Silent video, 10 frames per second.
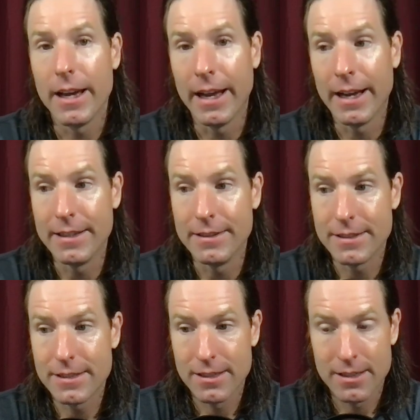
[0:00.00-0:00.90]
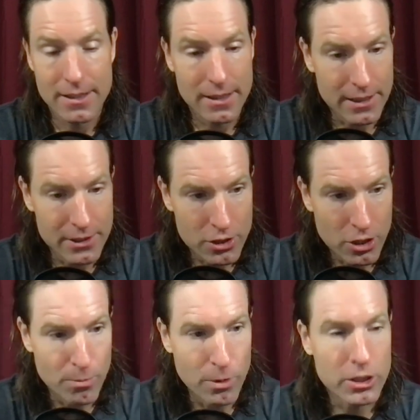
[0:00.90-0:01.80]
and
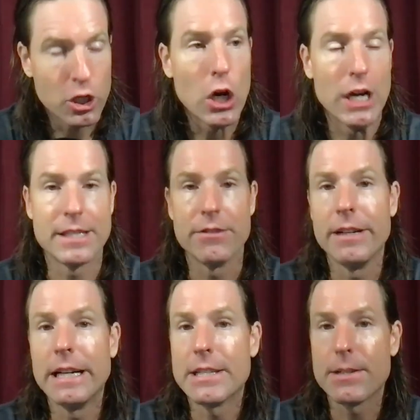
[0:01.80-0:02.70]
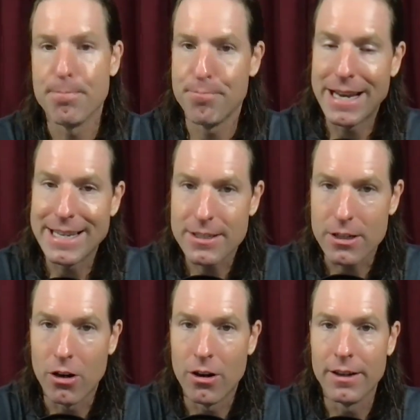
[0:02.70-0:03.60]
interpret current events based
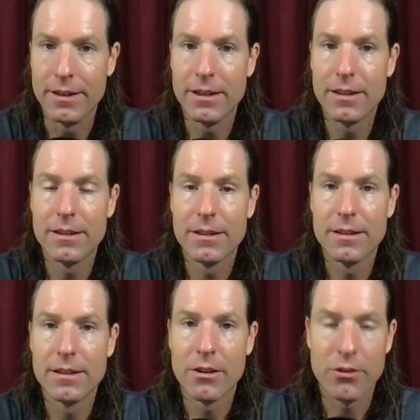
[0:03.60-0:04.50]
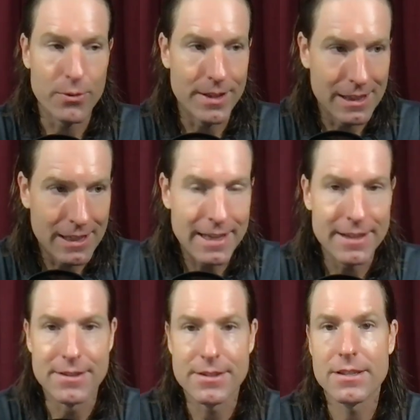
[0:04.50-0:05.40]
on through the
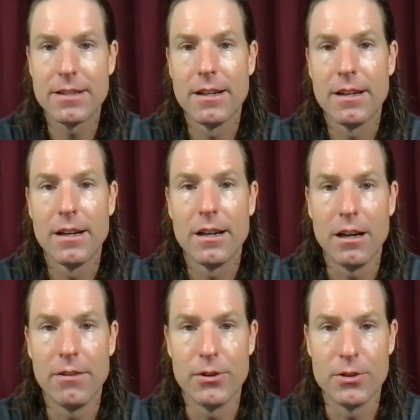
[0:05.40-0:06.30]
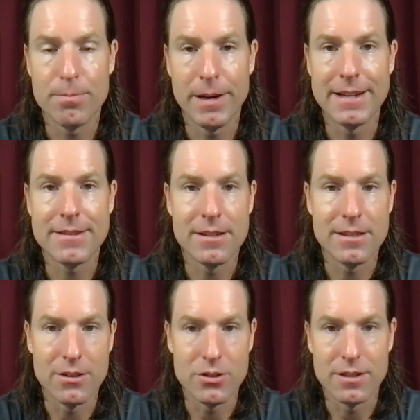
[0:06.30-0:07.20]
lens of those past
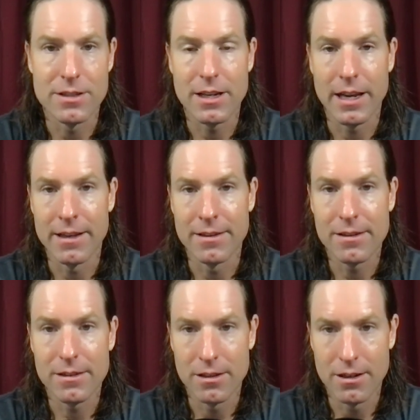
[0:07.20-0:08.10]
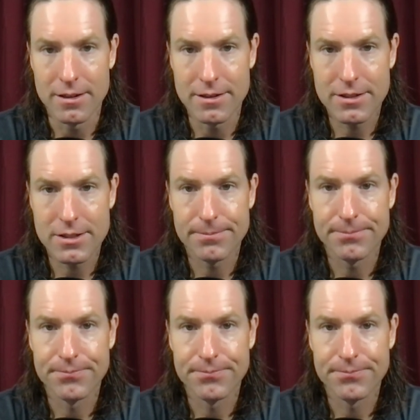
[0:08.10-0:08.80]
decisions and laws.